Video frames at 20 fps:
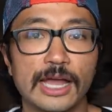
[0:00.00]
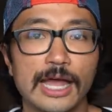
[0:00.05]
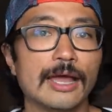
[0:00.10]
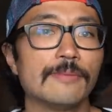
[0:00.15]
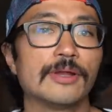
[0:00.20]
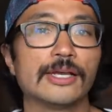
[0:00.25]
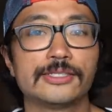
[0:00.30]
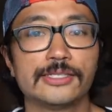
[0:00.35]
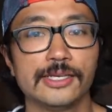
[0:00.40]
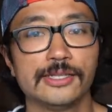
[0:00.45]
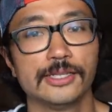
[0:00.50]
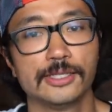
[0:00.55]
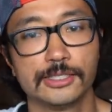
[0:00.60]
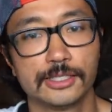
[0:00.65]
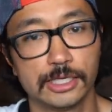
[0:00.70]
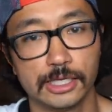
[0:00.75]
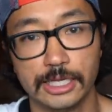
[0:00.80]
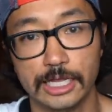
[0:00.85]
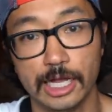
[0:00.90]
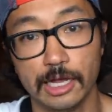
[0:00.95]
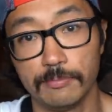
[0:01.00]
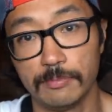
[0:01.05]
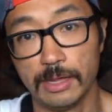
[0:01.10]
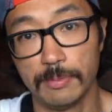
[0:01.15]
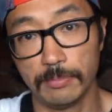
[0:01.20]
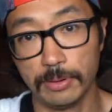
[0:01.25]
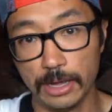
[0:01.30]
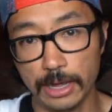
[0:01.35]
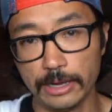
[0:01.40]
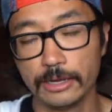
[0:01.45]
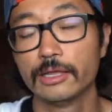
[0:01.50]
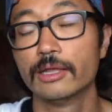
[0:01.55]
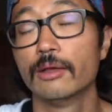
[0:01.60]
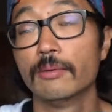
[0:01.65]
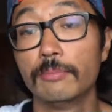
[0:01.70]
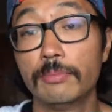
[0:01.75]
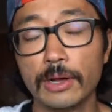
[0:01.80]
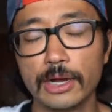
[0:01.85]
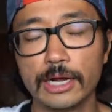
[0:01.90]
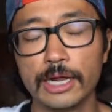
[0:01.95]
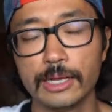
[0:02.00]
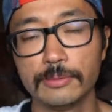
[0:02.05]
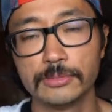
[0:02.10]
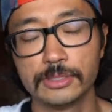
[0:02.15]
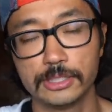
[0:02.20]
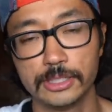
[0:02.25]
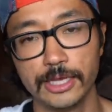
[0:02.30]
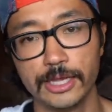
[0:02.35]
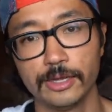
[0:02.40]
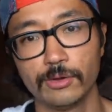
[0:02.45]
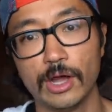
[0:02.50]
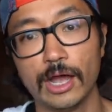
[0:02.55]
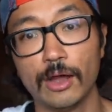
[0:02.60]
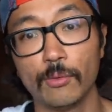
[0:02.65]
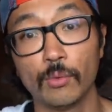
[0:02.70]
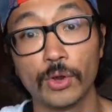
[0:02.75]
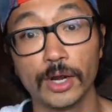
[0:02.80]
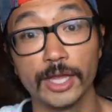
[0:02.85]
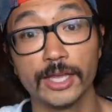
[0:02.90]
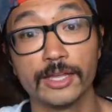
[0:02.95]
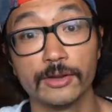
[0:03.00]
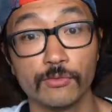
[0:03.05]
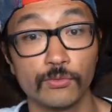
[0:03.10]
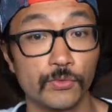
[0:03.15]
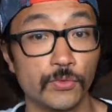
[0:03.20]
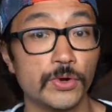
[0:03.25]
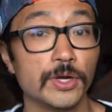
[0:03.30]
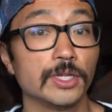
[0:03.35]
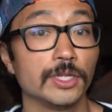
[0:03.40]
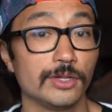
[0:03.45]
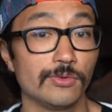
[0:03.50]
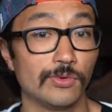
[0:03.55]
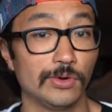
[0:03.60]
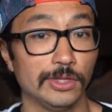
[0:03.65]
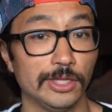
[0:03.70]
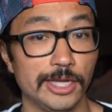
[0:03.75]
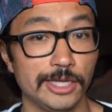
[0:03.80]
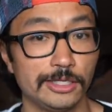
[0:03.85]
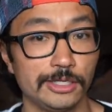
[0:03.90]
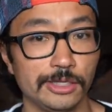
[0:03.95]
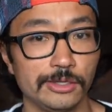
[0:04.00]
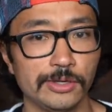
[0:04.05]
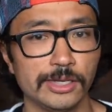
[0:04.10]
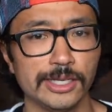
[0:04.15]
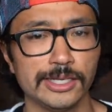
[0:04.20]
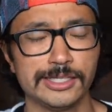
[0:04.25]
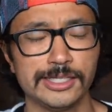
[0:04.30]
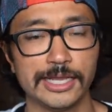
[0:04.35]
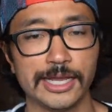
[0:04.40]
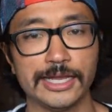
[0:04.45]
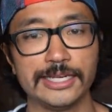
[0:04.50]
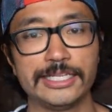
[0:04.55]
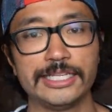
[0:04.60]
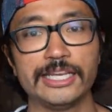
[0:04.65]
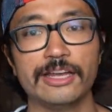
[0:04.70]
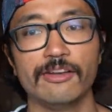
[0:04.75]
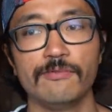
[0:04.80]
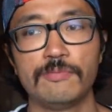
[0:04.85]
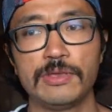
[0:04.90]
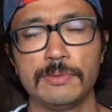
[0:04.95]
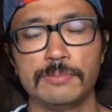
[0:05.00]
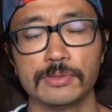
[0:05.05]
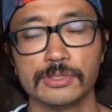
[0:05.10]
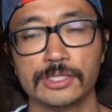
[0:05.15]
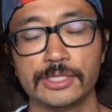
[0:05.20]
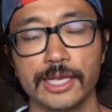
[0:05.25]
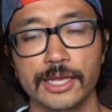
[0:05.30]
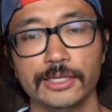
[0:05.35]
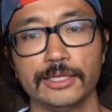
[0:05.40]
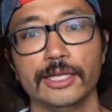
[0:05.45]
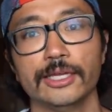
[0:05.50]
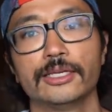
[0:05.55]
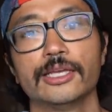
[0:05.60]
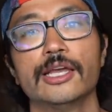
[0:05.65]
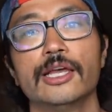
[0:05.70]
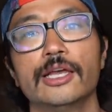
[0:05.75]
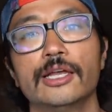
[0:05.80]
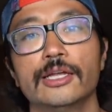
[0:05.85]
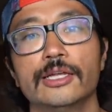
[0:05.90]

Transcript: I'm not saying that this is gonna help my butt, but I'm saying what I can really relate to is the idea of people saying like,